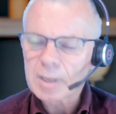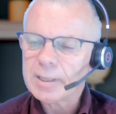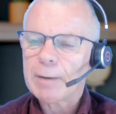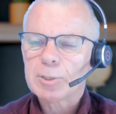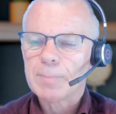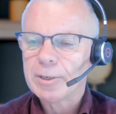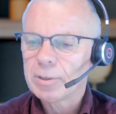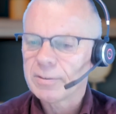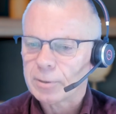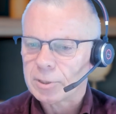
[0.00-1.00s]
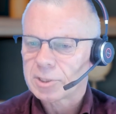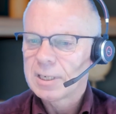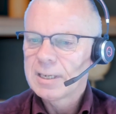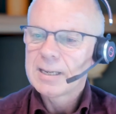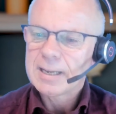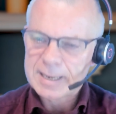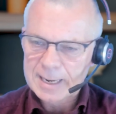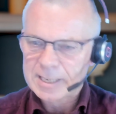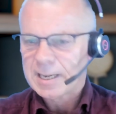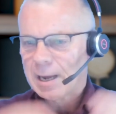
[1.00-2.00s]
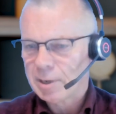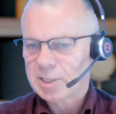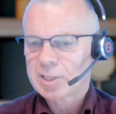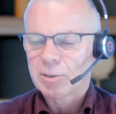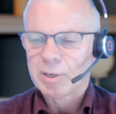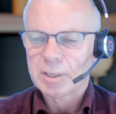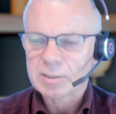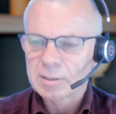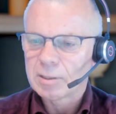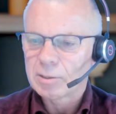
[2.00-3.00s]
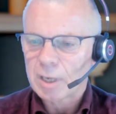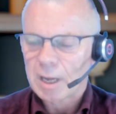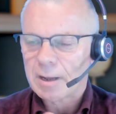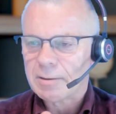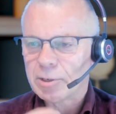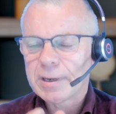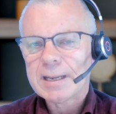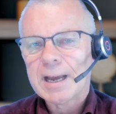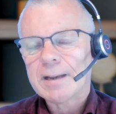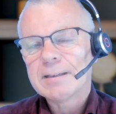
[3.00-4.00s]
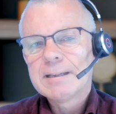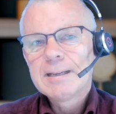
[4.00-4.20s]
That was my universe, and that is how I started doing that.